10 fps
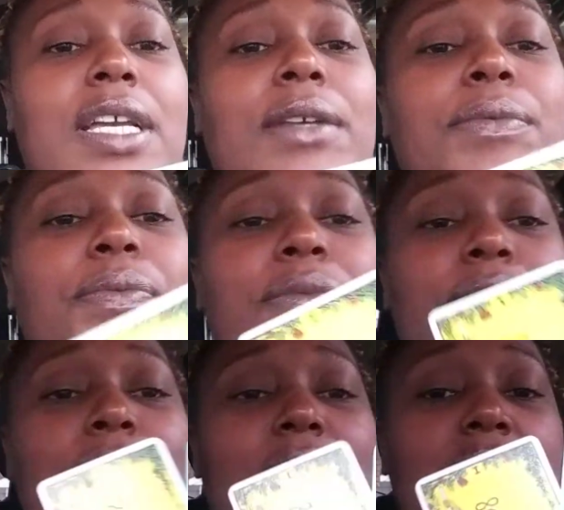go.
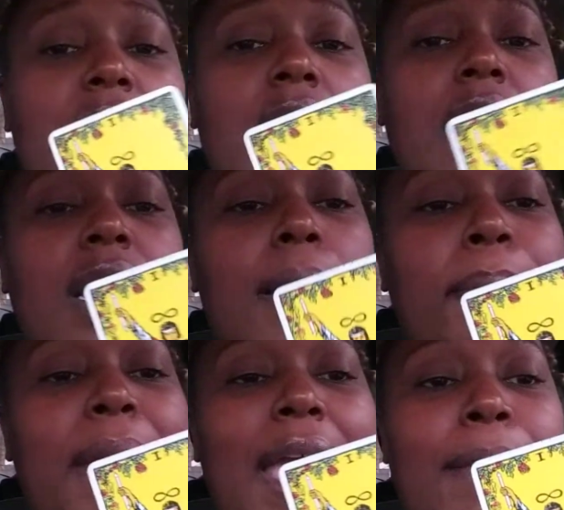
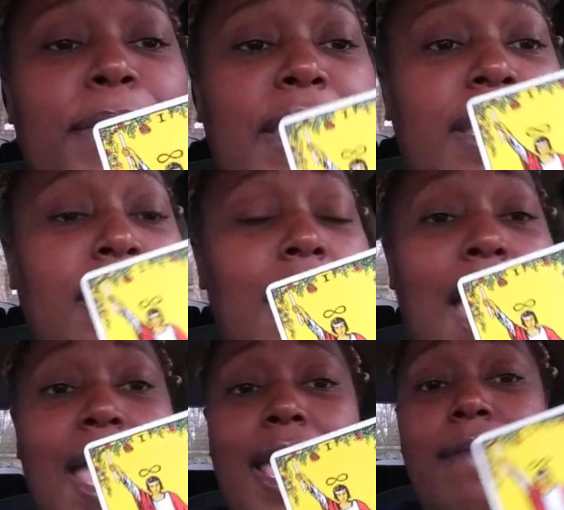Baby,
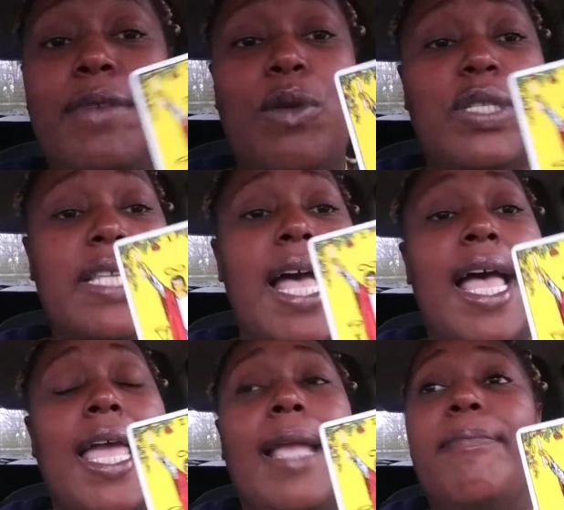I have no
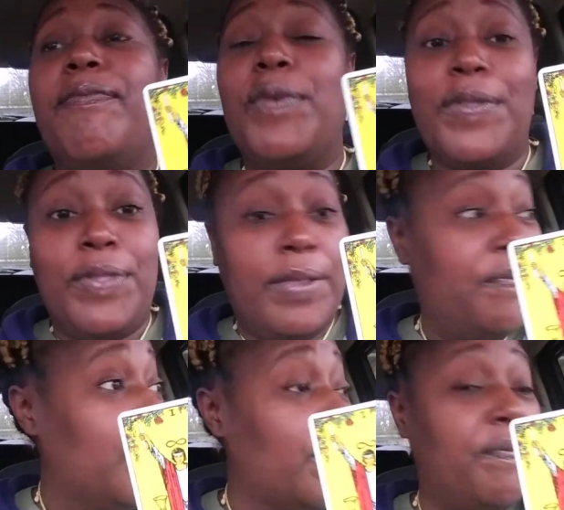time for
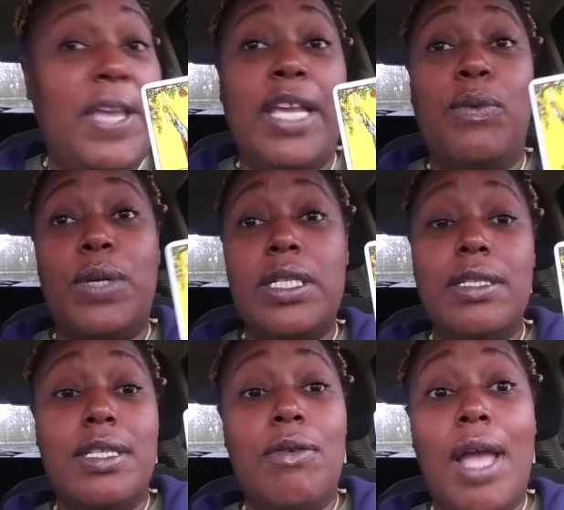for the fake
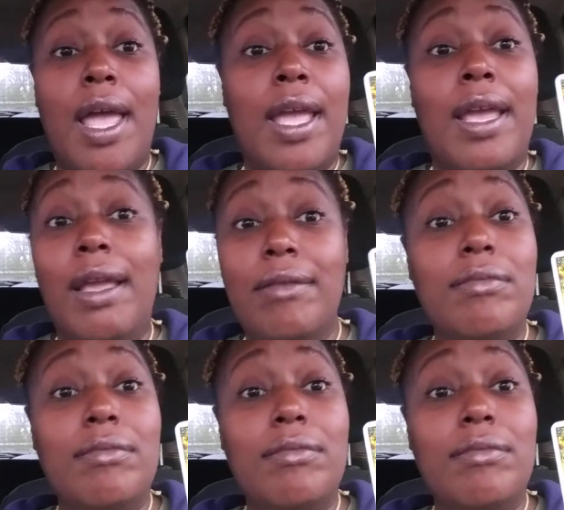ones, okay?